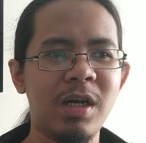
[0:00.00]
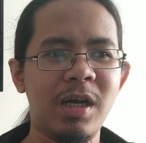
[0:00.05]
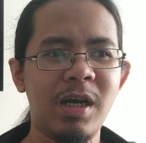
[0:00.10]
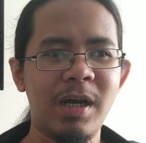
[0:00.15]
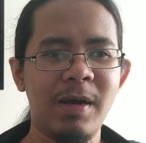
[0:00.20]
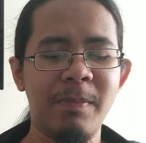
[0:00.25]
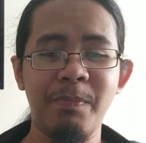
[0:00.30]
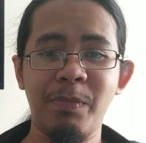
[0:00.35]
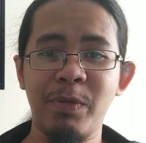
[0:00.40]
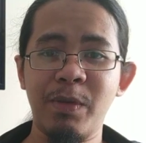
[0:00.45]

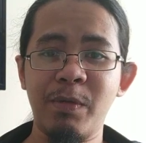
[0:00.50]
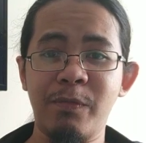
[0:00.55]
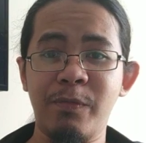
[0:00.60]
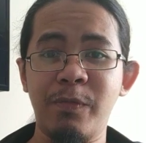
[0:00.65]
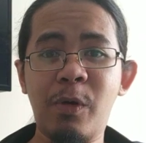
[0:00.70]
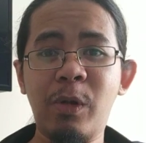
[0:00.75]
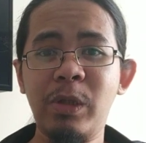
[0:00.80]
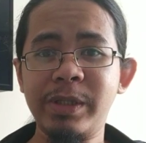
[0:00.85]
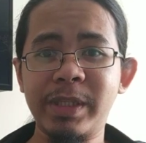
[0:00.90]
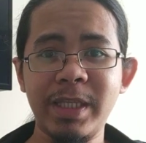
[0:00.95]
Um,
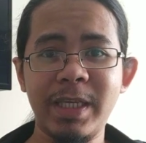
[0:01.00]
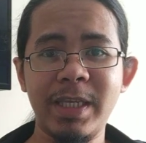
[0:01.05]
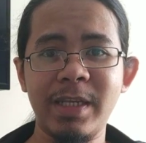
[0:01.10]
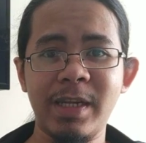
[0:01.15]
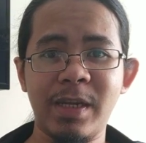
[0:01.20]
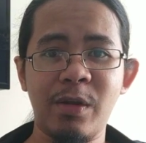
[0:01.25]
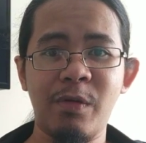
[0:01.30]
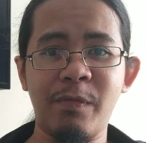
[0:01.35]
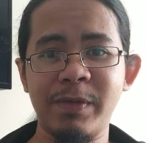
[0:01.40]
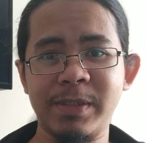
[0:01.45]
Volt in
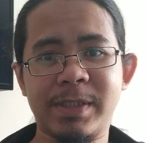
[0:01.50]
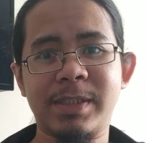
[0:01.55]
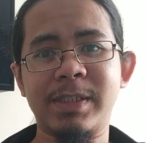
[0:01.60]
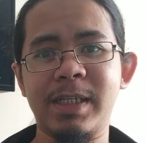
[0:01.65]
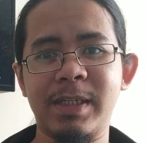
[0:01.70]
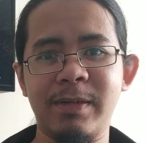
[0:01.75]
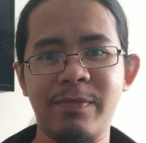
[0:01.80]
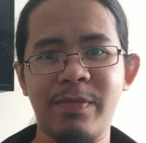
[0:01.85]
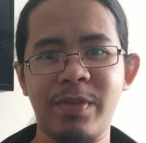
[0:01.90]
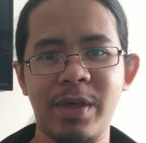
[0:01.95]
and of of
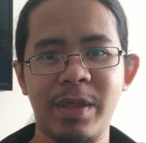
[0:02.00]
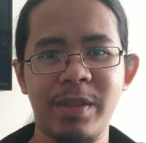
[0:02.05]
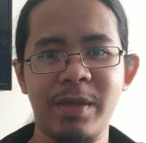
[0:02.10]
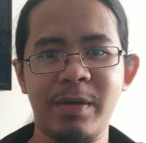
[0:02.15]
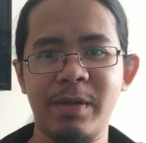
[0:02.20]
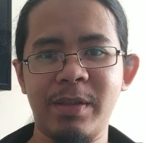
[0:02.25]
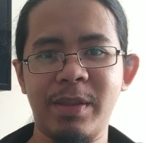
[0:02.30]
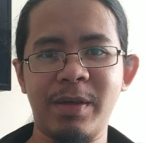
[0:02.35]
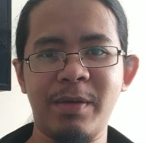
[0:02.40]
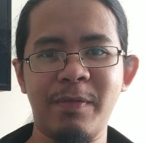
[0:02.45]
itself, the,
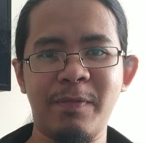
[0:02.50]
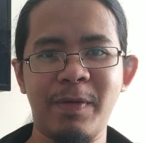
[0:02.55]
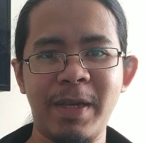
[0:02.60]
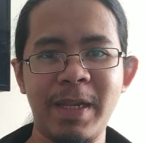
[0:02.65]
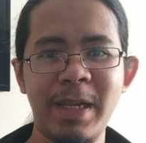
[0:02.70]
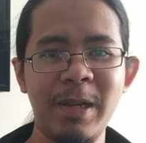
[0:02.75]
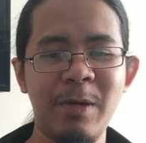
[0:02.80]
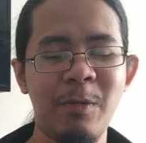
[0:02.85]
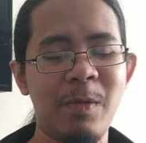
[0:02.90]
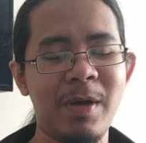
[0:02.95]
the, the
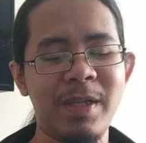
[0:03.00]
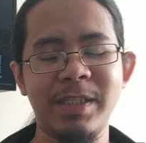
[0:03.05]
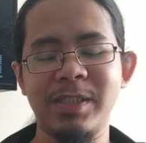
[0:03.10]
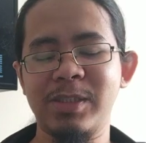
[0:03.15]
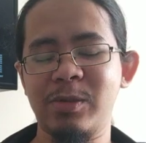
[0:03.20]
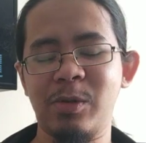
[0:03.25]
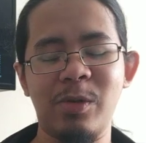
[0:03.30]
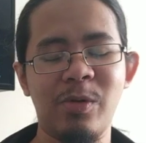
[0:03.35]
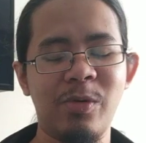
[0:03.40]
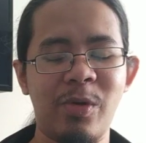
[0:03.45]
vanilla one
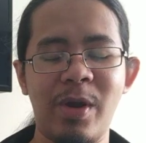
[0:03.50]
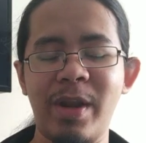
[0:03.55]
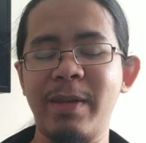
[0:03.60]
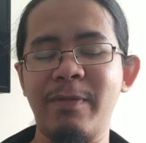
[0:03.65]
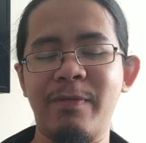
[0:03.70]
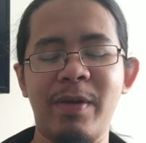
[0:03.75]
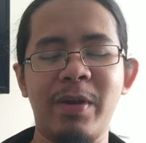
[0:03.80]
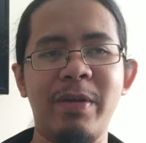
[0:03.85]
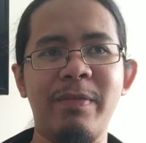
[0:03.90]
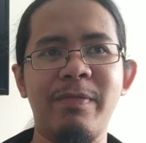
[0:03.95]
is already
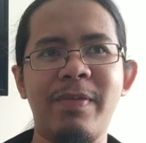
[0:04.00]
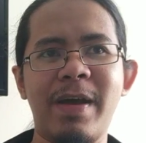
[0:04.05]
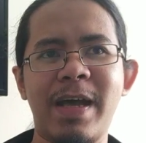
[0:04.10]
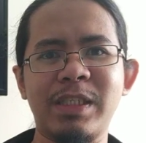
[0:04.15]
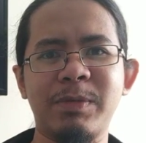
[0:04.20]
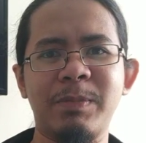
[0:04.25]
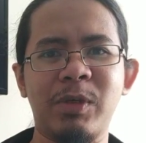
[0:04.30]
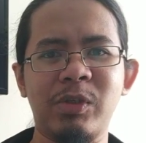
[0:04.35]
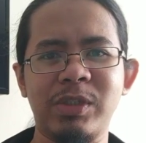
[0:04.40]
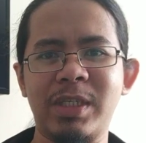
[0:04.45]
very
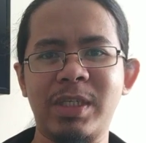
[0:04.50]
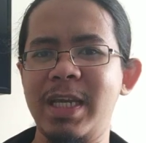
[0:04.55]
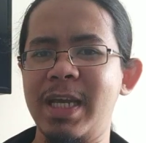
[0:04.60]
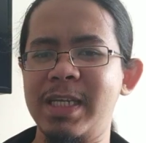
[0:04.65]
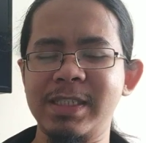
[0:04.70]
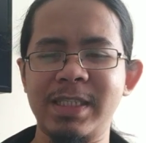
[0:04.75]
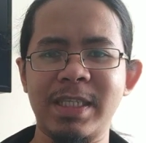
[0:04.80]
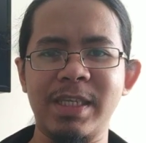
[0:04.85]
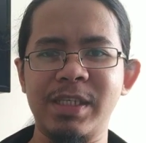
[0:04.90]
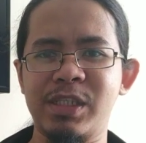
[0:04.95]
fast because he
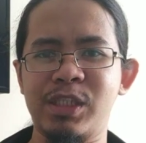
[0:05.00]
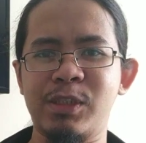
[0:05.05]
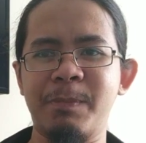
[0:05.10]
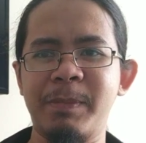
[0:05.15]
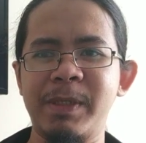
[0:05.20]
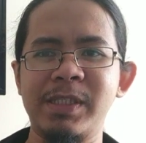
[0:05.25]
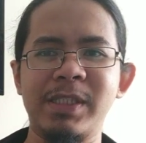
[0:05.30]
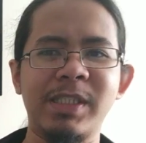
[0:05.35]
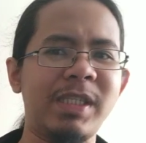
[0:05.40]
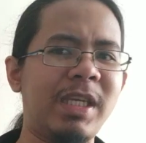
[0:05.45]
has this
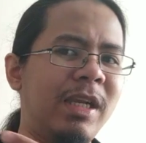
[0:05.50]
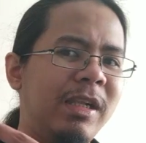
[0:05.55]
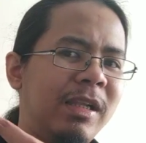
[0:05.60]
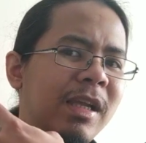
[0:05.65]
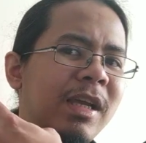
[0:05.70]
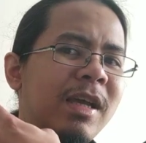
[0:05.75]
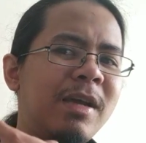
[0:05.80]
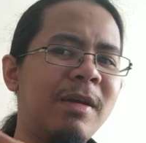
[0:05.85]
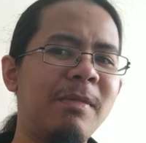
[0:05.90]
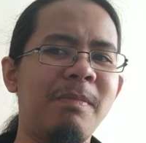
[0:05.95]
speed skill.
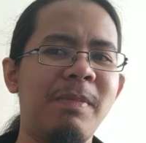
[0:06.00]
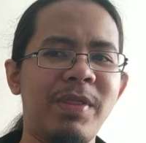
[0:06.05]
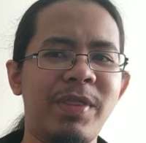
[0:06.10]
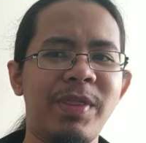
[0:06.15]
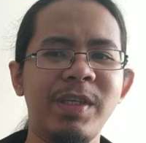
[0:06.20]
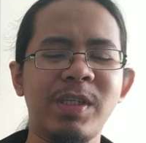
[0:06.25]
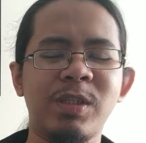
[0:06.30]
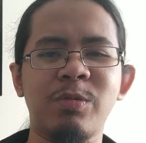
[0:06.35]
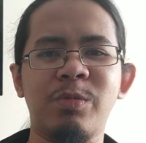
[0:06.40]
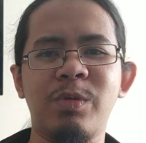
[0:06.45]
But
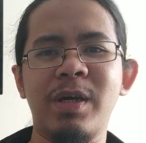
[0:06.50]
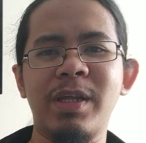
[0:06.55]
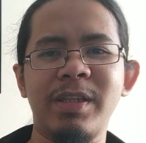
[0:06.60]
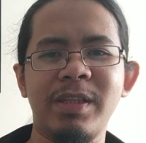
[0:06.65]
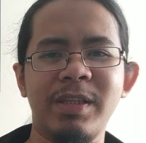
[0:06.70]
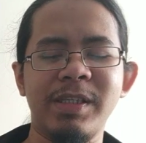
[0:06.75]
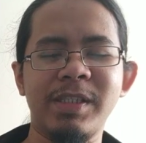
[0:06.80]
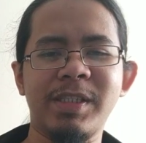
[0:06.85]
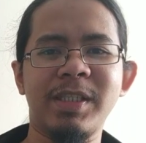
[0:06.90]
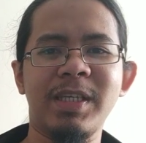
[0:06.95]
this
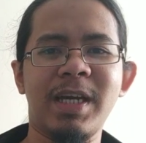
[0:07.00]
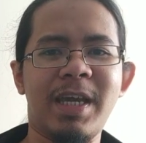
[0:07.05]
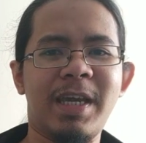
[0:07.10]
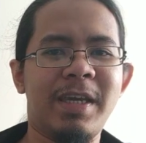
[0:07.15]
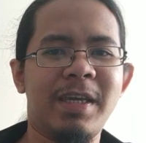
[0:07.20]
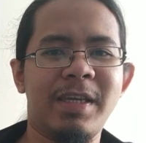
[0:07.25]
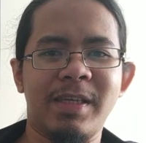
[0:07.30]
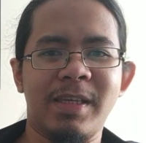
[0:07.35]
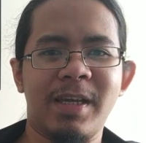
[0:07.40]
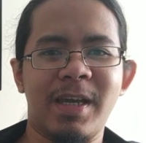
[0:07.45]
one, this
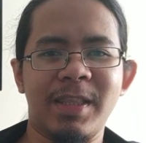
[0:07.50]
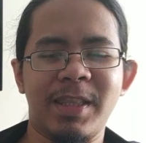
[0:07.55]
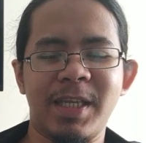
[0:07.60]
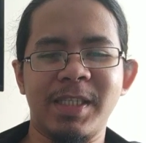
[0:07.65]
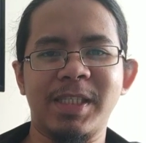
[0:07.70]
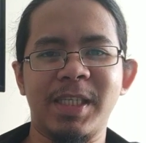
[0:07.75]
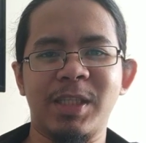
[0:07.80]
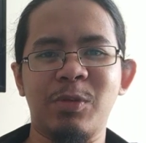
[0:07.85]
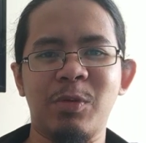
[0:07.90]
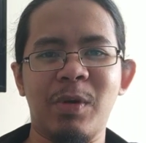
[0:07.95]
guy
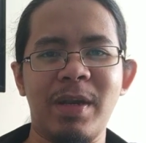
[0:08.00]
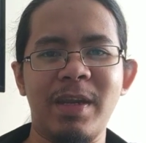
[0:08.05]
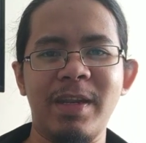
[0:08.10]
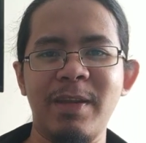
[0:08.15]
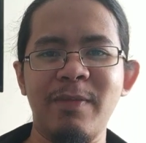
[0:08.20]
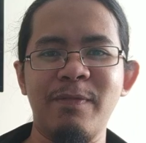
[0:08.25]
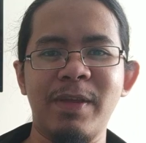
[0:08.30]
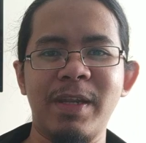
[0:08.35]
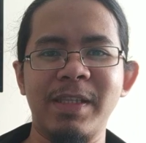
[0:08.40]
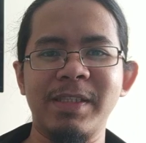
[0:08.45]
takes it to an
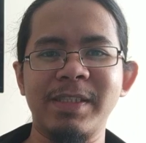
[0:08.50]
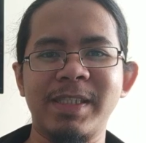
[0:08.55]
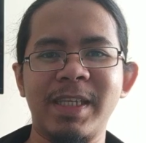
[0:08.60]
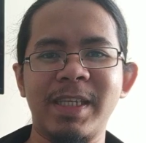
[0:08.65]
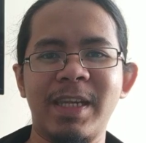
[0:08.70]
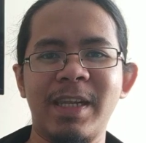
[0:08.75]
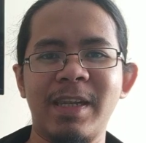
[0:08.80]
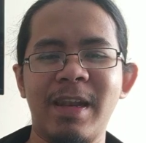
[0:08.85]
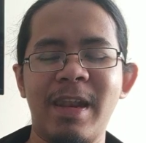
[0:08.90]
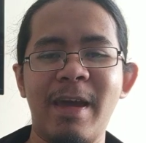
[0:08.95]
even
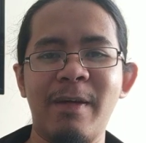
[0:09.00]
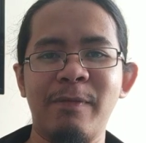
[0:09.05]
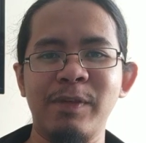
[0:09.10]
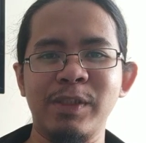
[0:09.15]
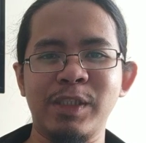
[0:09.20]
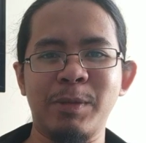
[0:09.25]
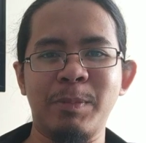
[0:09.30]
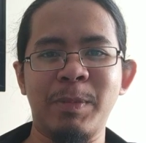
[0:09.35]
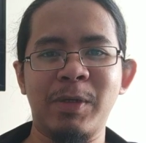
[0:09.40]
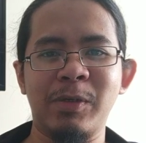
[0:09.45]
insane
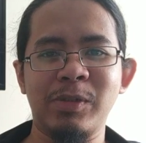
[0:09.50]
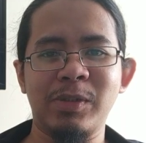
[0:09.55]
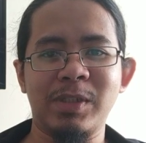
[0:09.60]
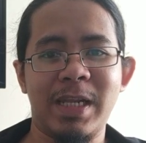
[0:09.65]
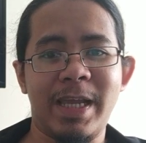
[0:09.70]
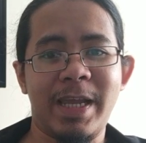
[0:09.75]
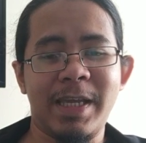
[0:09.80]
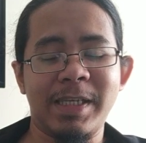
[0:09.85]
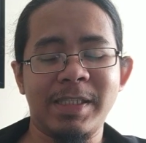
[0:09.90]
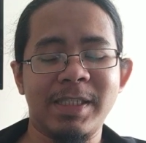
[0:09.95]
levels because,
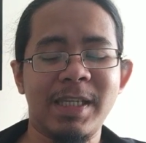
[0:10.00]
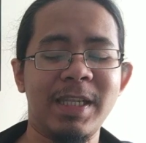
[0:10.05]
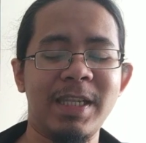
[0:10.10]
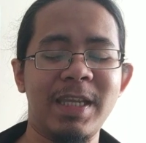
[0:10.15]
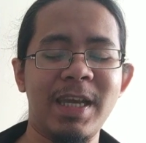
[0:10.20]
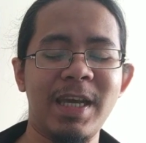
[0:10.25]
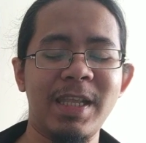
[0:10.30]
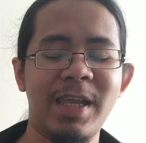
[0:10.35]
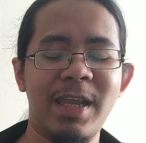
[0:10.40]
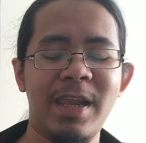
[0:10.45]
like I said,
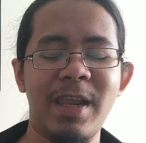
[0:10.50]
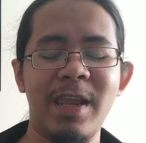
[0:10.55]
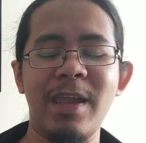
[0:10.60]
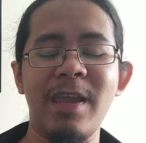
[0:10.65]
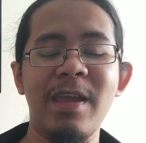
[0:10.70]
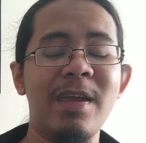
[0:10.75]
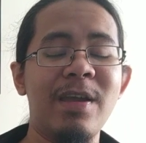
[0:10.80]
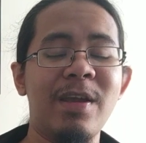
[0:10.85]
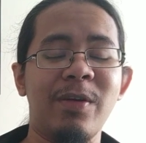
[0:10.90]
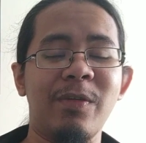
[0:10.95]
he had a
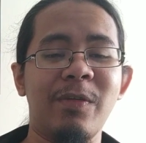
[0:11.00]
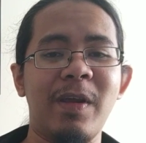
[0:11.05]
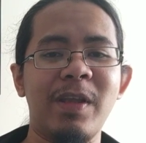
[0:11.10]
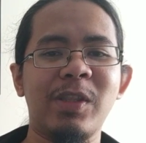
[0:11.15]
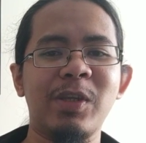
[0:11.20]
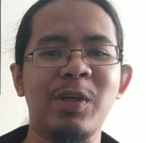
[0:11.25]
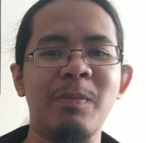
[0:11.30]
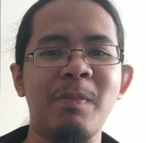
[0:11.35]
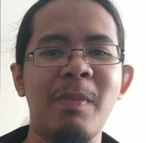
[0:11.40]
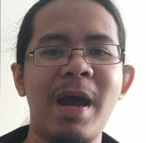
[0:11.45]

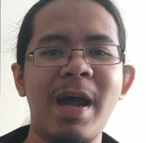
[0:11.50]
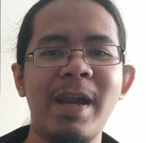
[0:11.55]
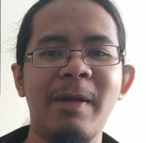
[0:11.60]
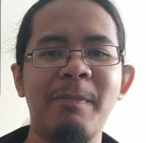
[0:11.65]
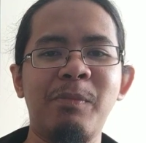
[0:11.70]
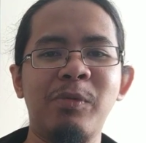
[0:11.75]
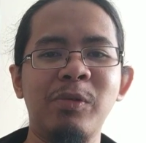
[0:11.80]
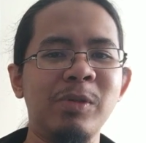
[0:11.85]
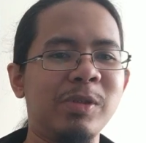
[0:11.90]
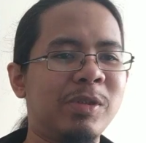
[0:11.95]
greater mana
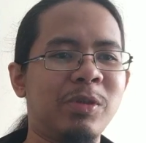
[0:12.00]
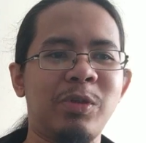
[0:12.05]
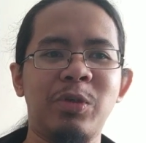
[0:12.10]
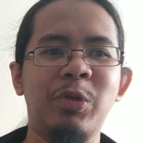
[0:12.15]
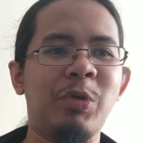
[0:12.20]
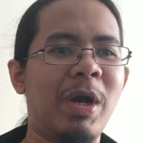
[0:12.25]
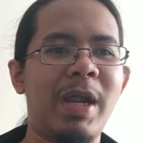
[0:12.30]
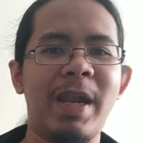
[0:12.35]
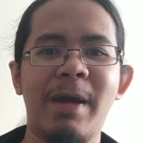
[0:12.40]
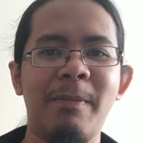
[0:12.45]
pool, so
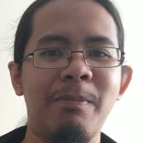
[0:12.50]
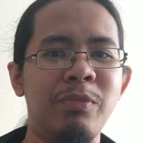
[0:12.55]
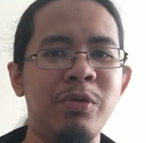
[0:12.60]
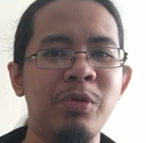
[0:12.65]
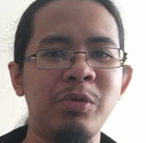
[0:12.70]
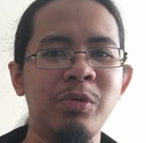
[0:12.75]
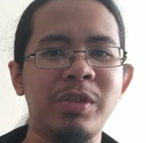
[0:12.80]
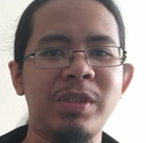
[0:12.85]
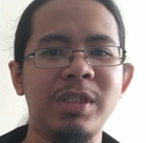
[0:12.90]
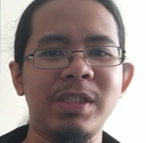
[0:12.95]
you can
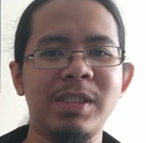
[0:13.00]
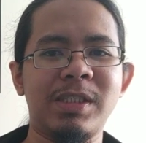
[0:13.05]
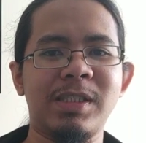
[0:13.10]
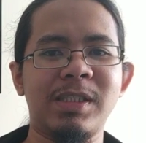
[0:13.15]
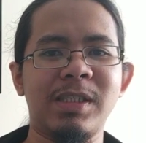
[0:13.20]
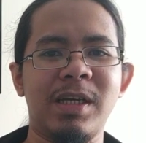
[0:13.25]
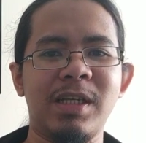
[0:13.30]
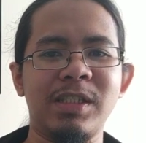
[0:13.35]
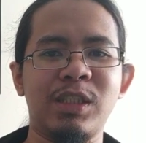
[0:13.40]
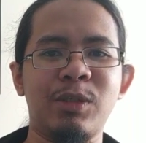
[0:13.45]
abuse that
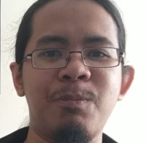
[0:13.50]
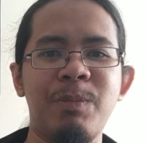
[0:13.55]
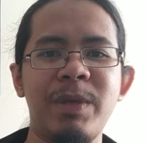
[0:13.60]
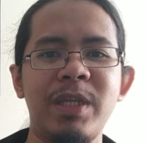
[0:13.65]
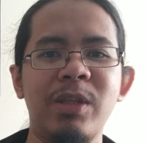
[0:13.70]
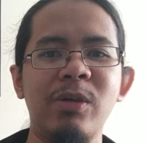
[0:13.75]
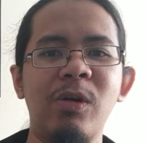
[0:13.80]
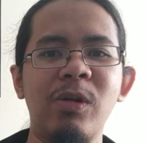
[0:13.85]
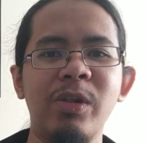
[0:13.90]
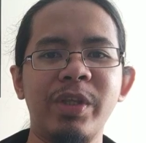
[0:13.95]
uh,
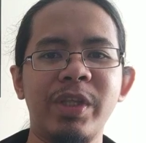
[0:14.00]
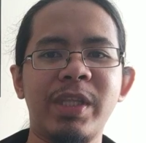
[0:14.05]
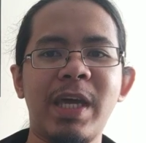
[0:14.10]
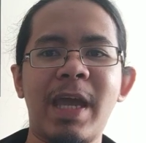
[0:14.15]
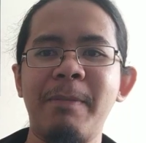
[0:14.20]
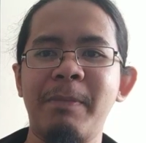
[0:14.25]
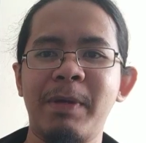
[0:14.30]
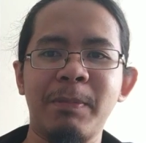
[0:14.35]
speed all the time.